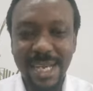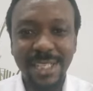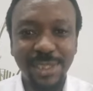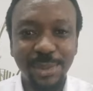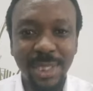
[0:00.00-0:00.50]

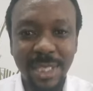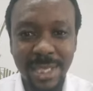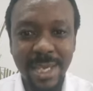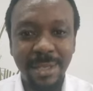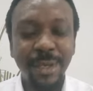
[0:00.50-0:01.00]
actually
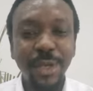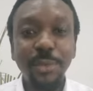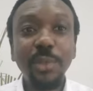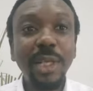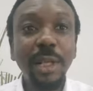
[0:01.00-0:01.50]
here
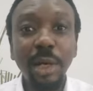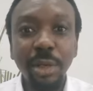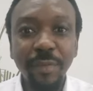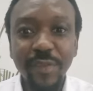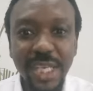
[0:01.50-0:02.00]
with a lot
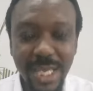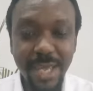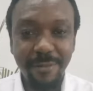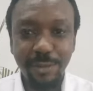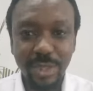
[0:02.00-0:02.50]
of
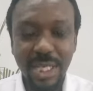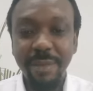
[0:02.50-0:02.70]
evils.